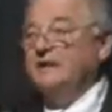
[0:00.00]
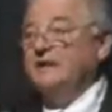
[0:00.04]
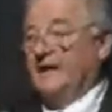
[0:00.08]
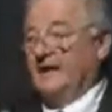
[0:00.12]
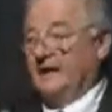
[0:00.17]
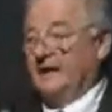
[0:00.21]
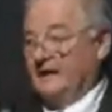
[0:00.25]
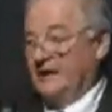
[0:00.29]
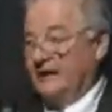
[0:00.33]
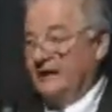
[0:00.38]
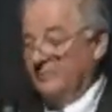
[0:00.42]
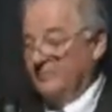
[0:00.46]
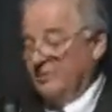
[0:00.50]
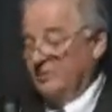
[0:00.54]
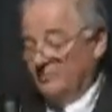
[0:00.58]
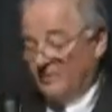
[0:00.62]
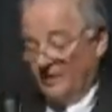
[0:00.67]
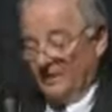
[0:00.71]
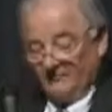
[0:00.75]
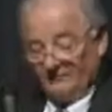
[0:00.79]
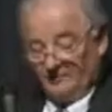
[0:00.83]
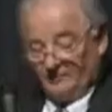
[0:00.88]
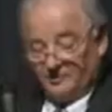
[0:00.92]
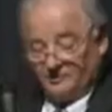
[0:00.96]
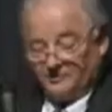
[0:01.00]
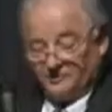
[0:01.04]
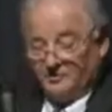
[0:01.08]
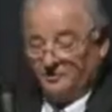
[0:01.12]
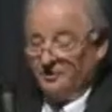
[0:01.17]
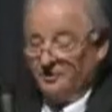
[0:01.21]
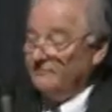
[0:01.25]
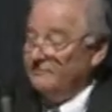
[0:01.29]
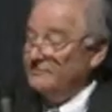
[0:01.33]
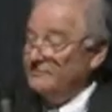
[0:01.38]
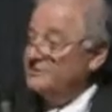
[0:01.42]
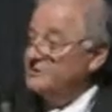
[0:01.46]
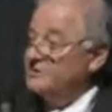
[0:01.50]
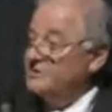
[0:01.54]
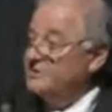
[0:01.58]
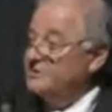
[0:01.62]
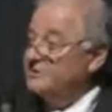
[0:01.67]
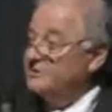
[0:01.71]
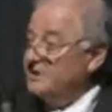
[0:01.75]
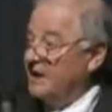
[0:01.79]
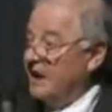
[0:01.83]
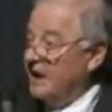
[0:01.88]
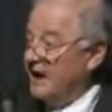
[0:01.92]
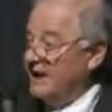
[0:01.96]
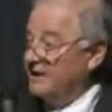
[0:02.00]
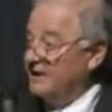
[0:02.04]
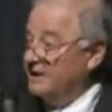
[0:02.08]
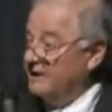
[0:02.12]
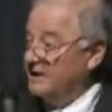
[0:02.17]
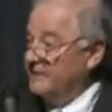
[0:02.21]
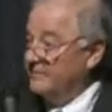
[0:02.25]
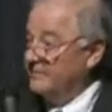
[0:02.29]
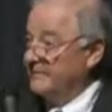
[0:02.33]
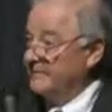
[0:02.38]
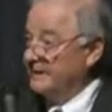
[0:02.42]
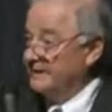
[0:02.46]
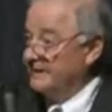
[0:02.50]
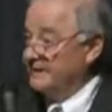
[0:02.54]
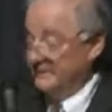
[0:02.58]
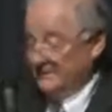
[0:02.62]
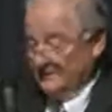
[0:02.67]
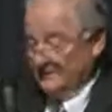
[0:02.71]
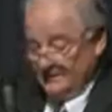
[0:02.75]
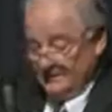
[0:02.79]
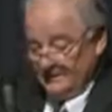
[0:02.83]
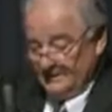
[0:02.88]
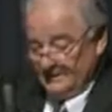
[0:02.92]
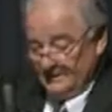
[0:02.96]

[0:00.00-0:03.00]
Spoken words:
and Himmler by virtue of the suicide he committed